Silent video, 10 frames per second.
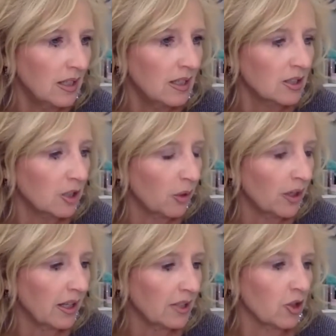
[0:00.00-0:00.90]
so we're
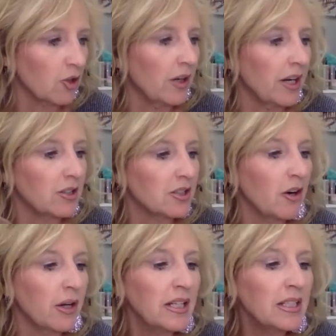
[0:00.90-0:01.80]
going to circle here. So
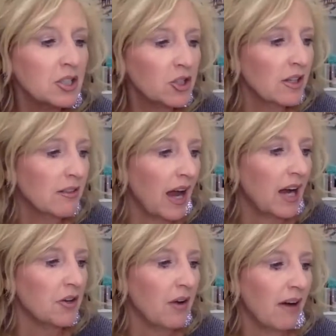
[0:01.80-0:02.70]
in addition to
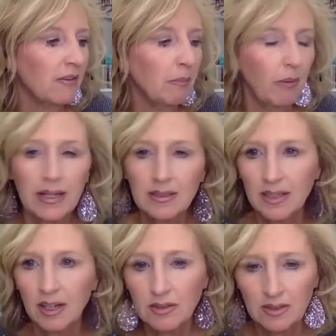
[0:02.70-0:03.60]
that, you have a plant stem